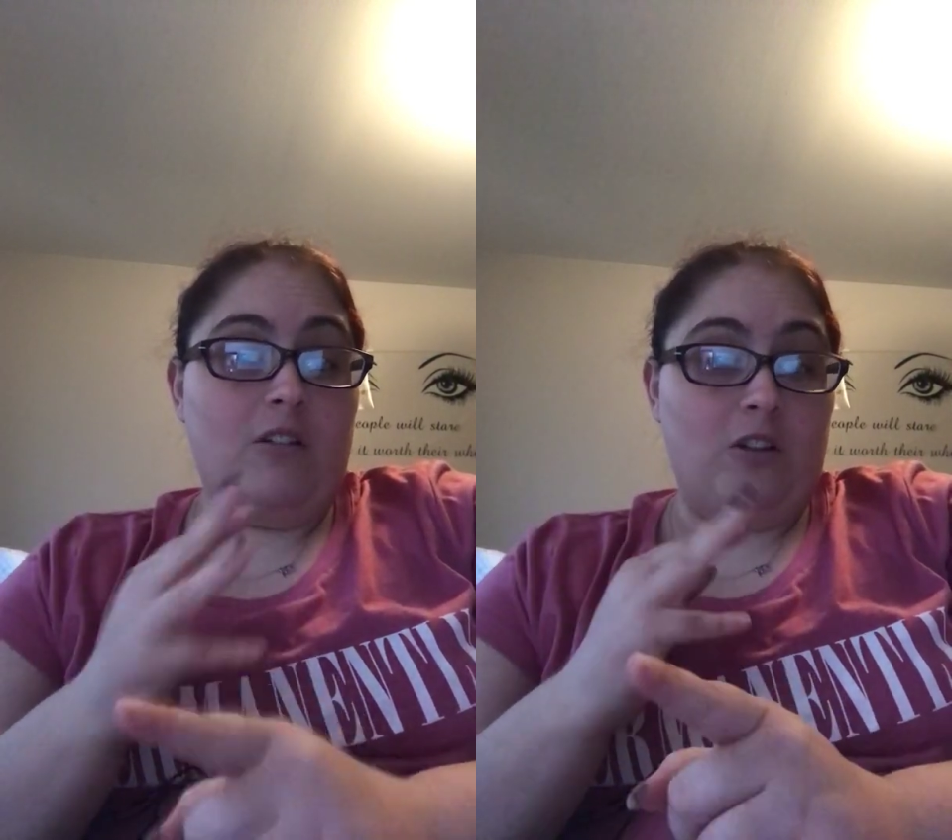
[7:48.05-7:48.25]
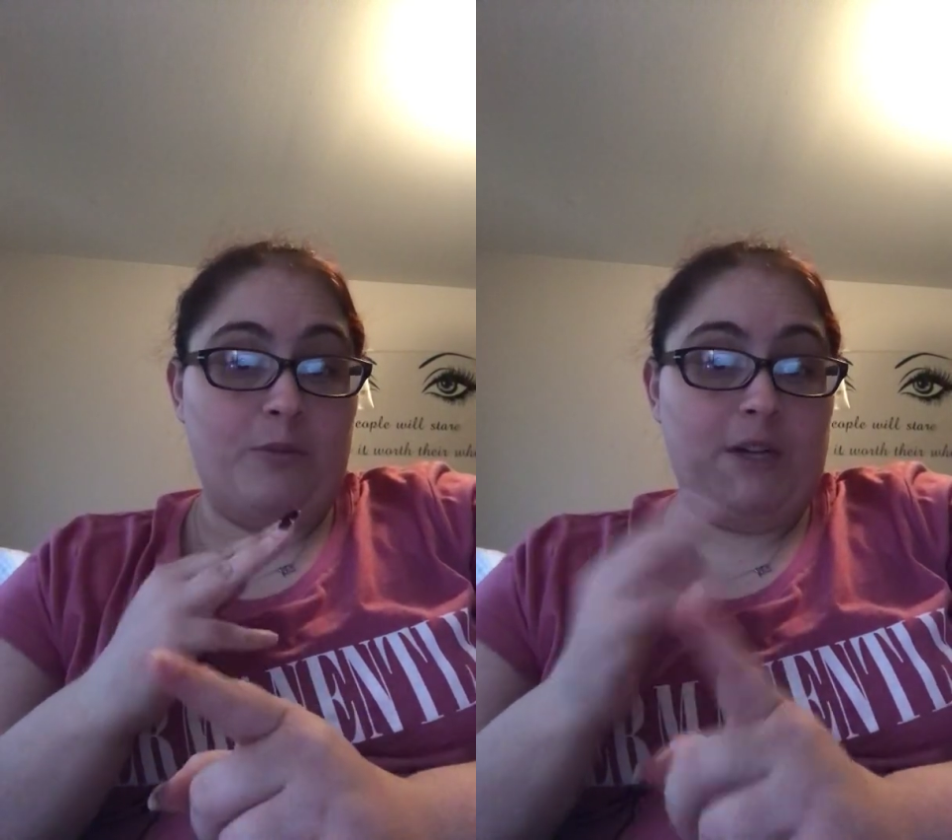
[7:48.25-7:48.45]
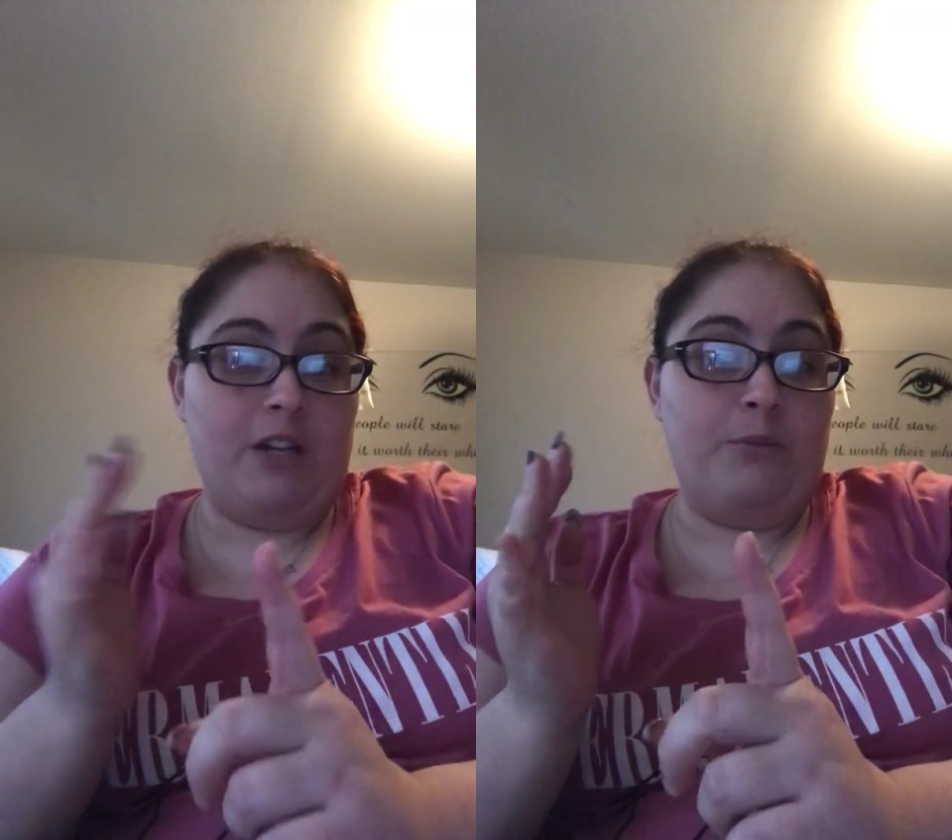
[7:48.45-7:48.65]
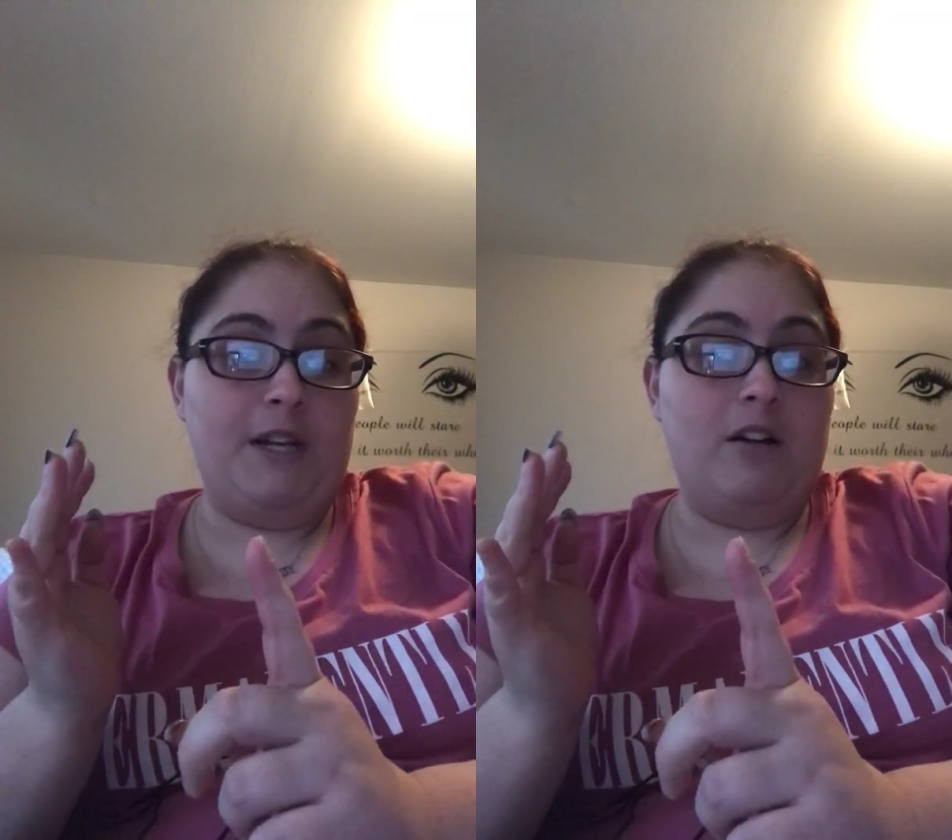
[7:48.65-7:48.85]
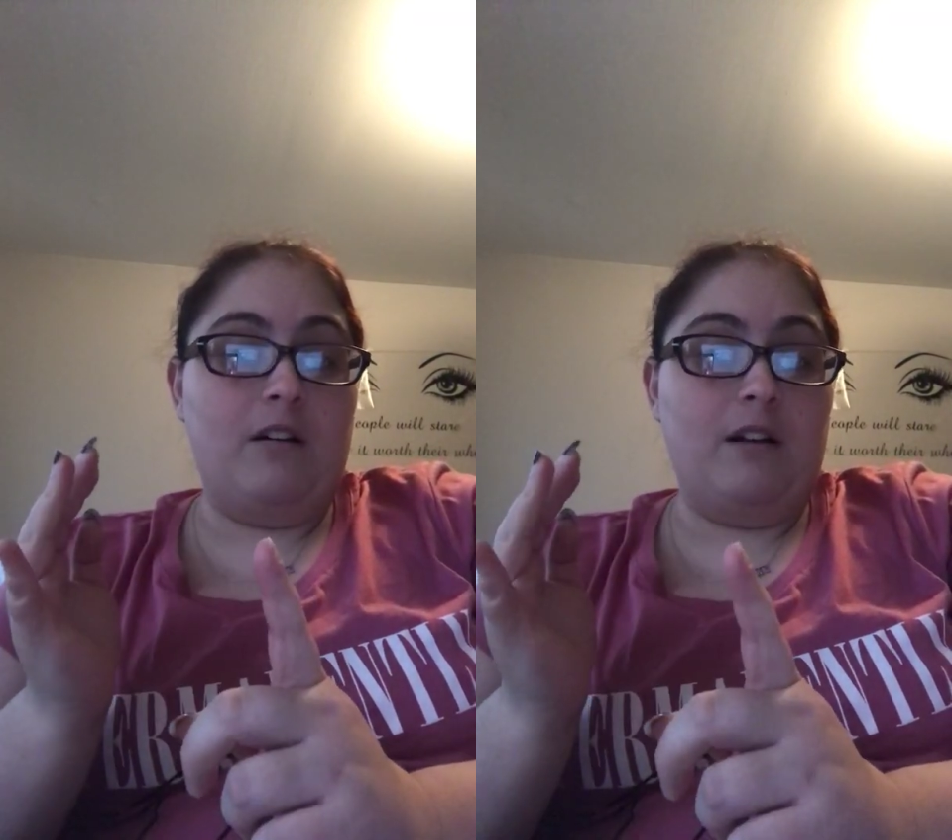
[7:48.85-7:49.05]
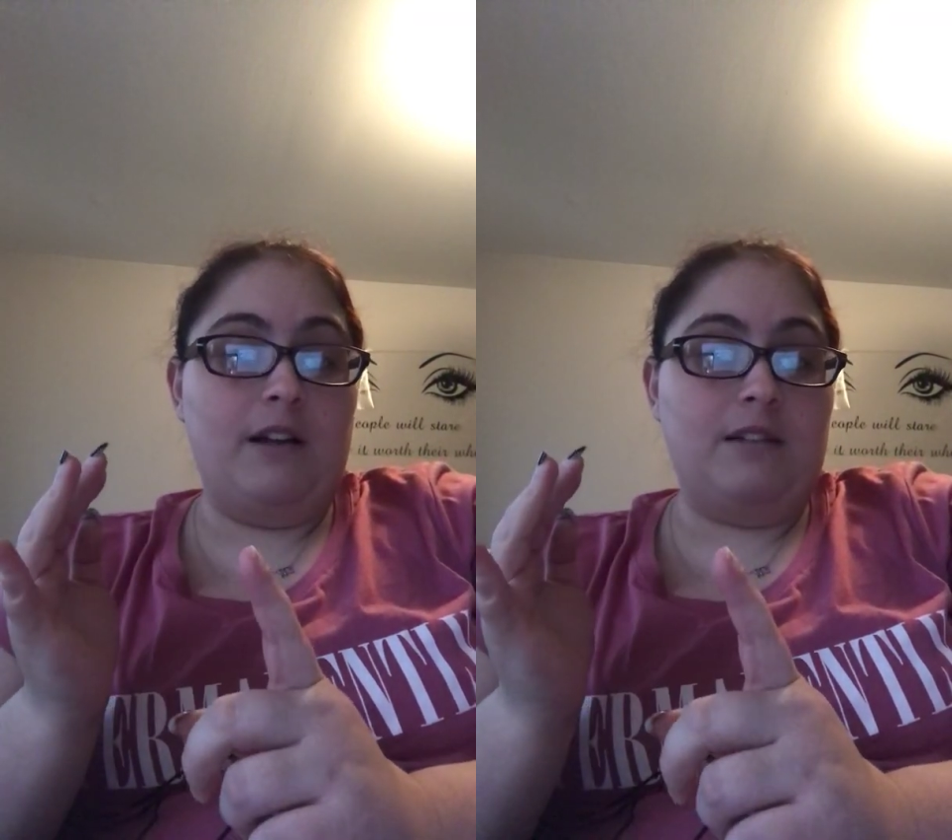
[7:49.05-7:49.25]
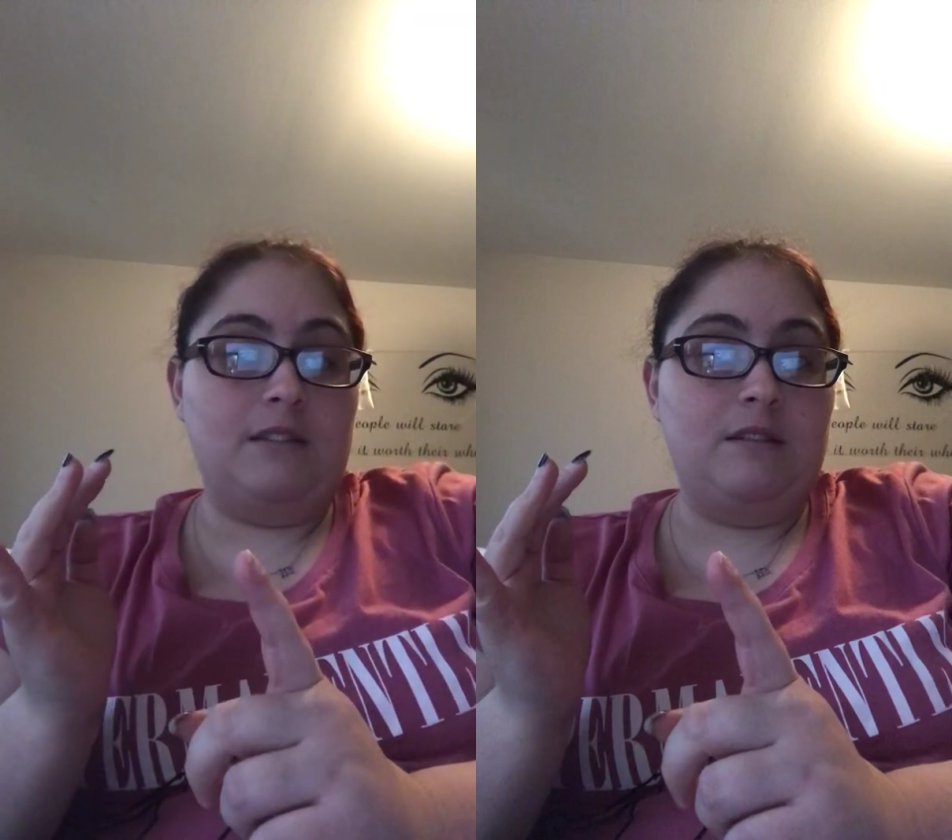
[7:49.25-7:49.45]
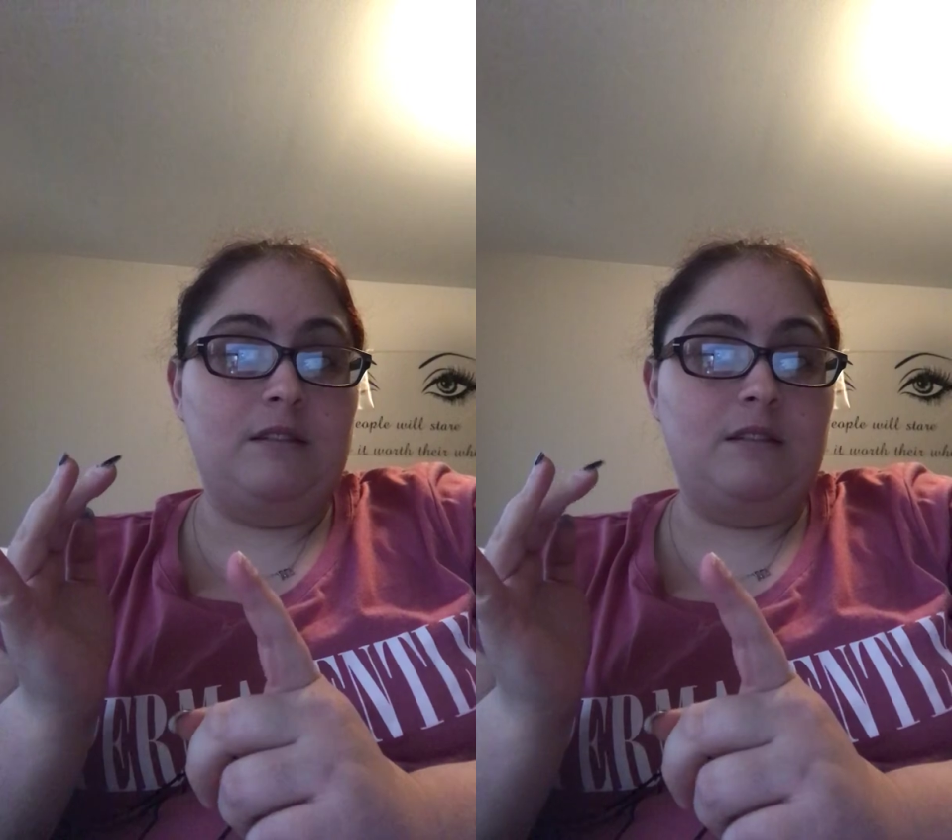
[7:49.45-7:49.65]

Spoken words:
long am I going to be gone?